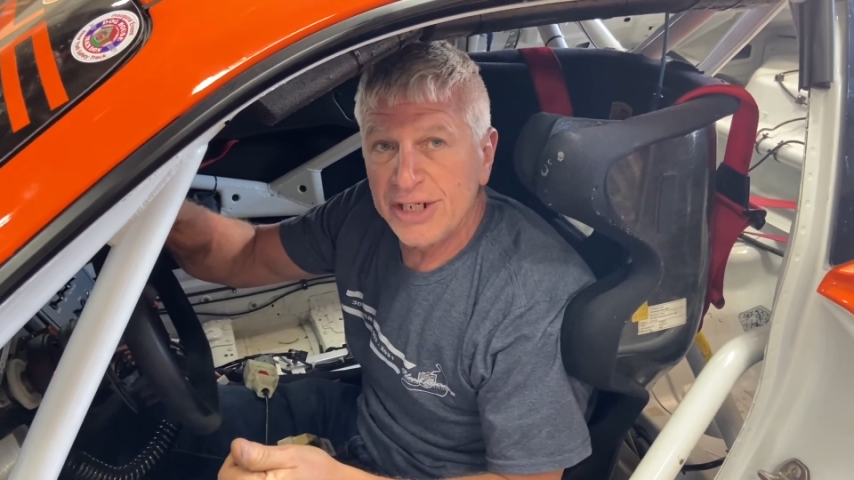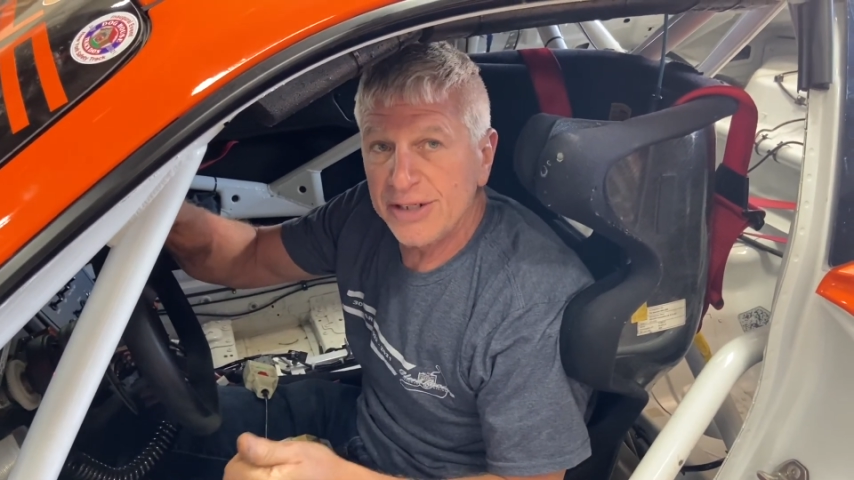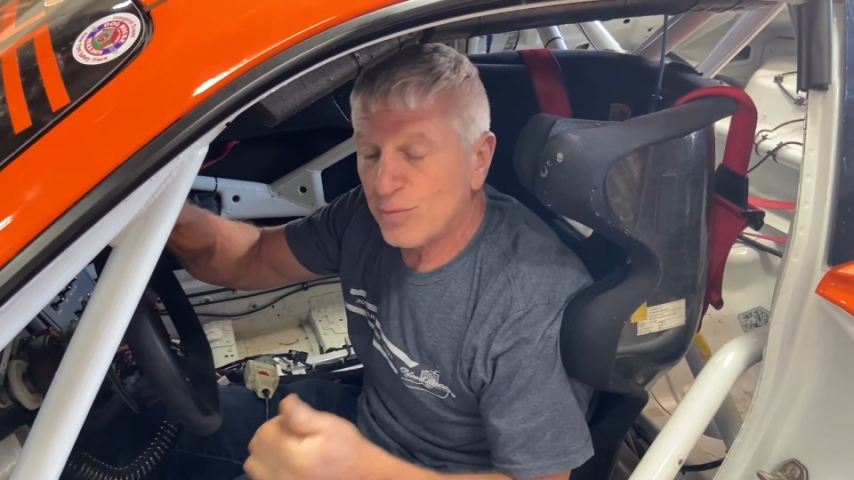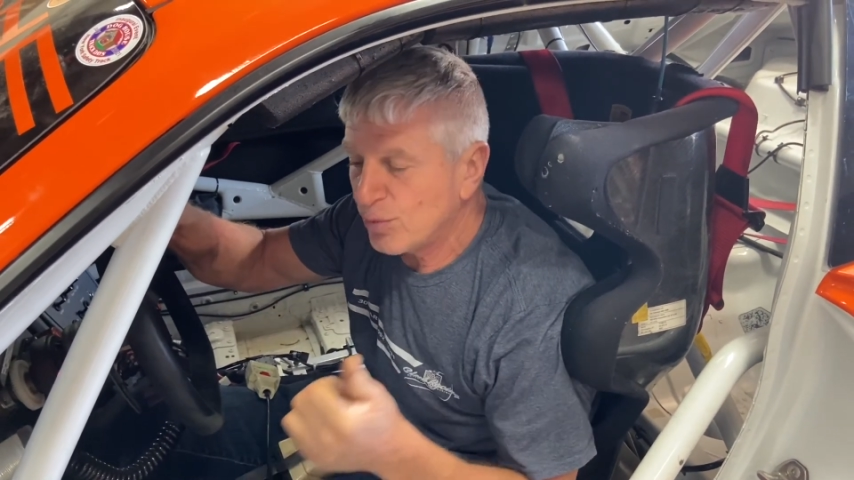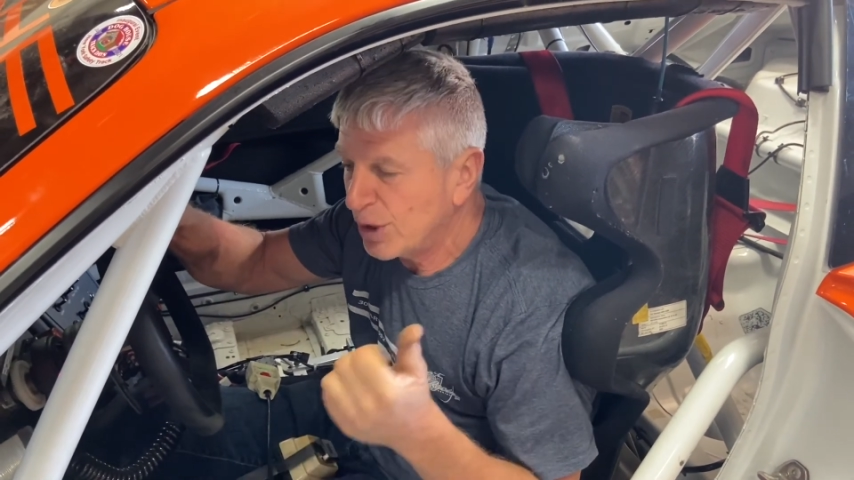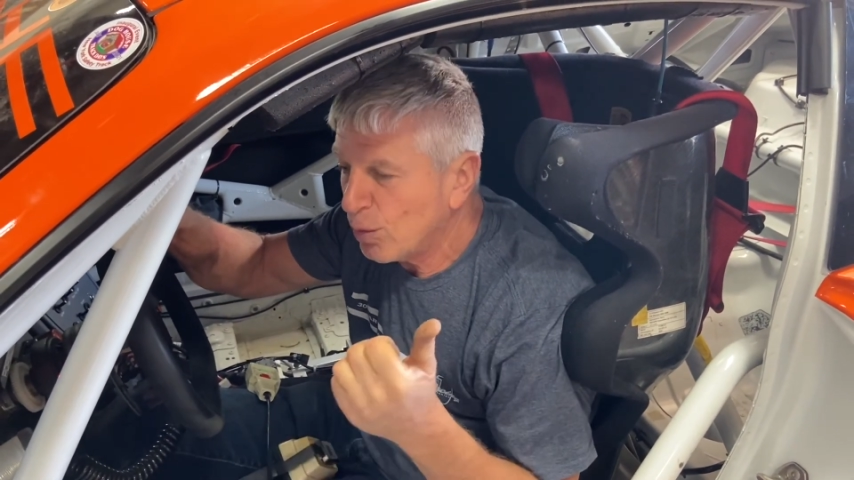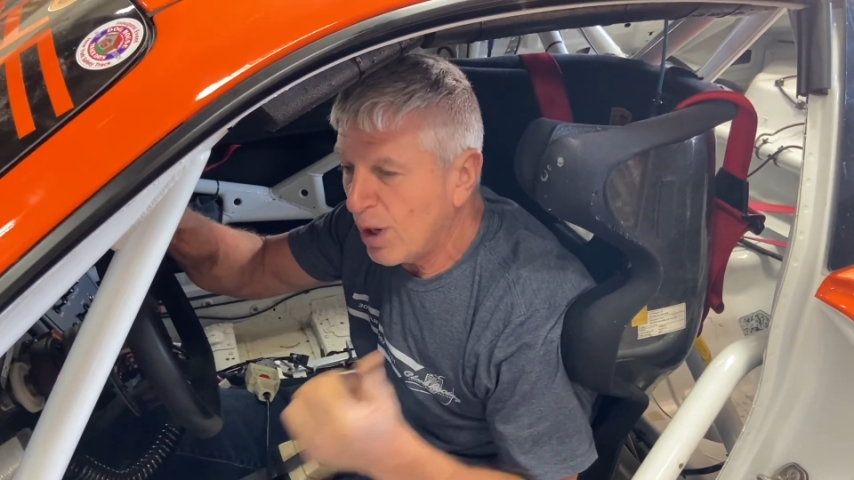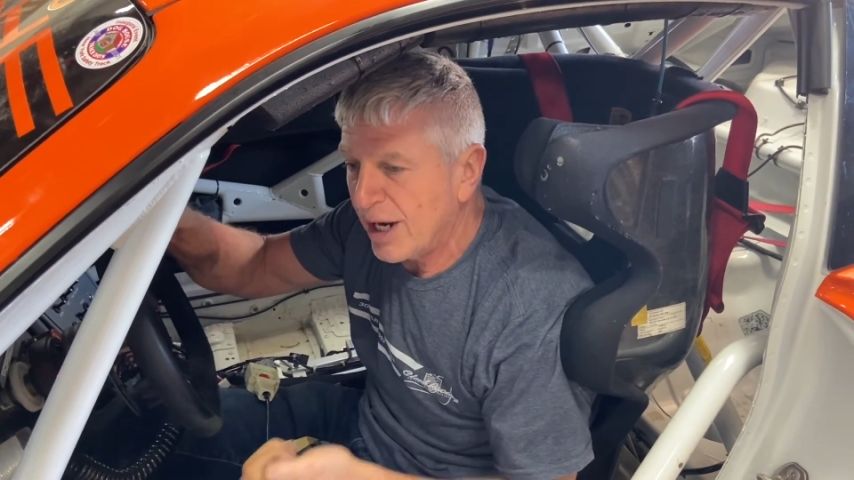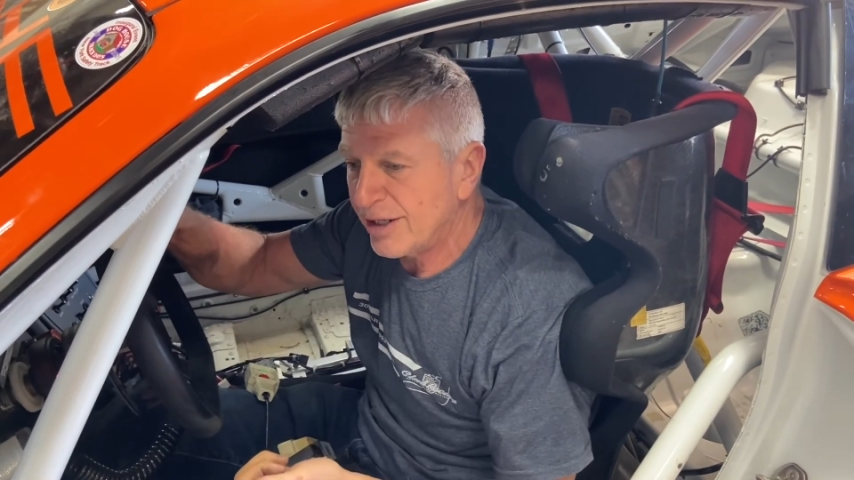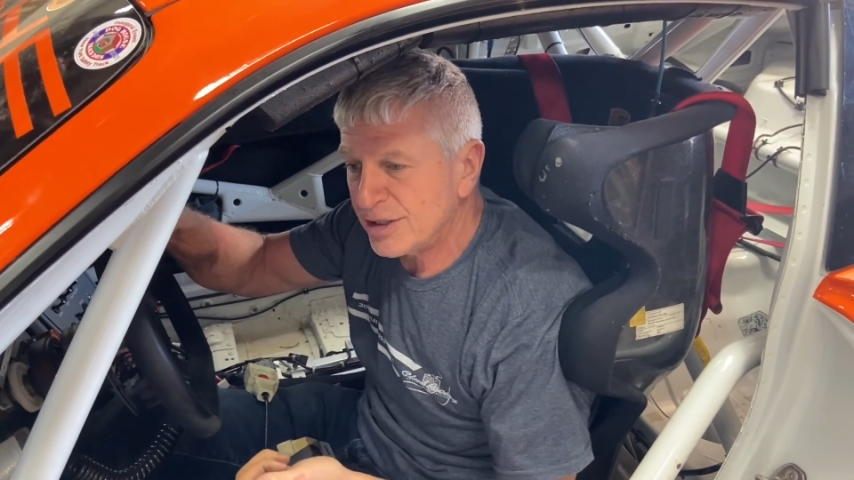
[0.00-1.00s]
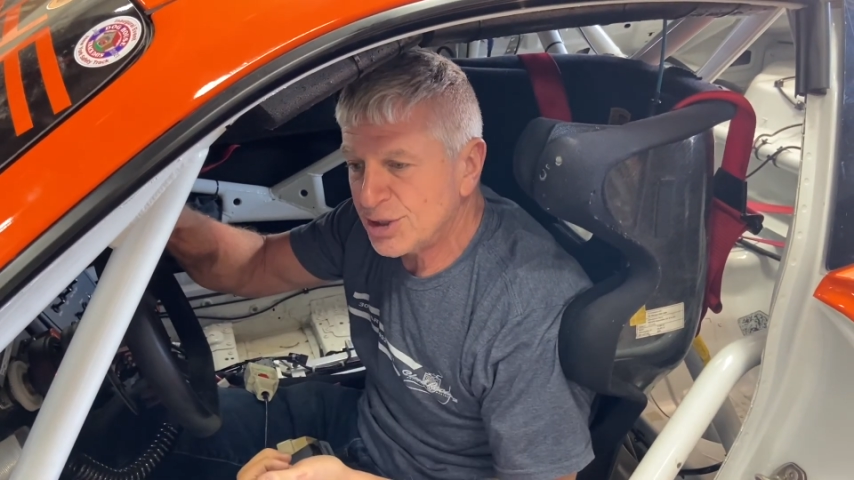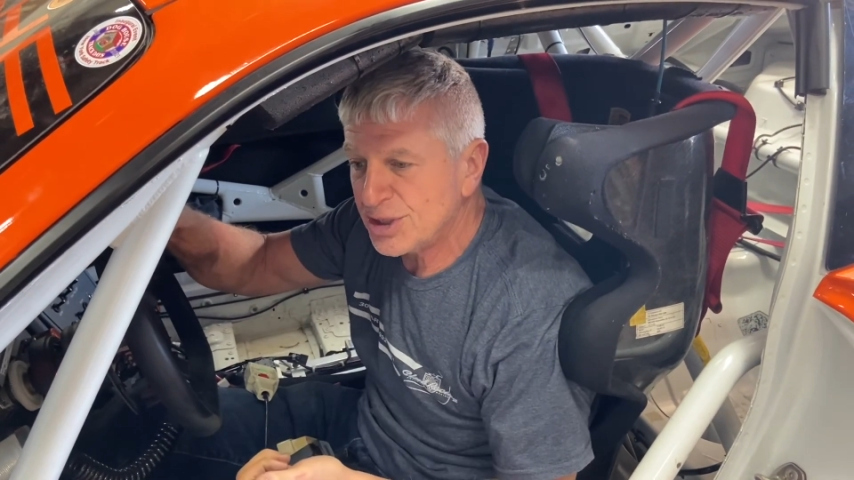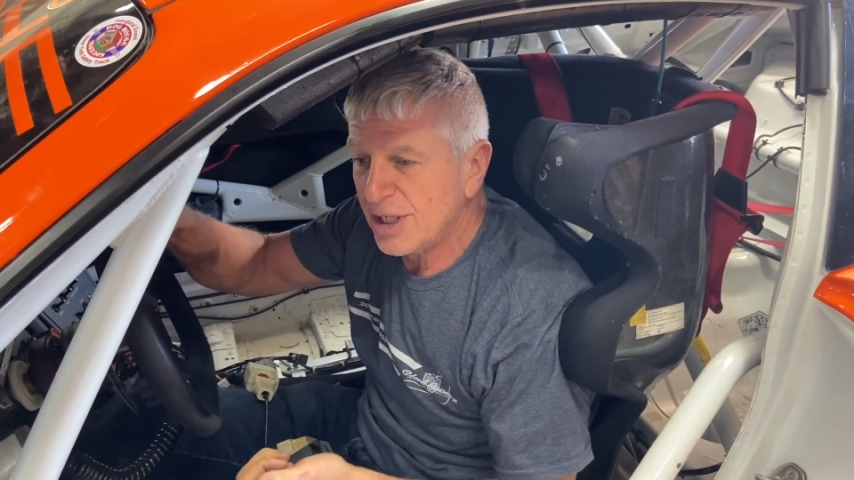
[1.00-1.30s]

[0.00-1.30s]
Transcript: It requires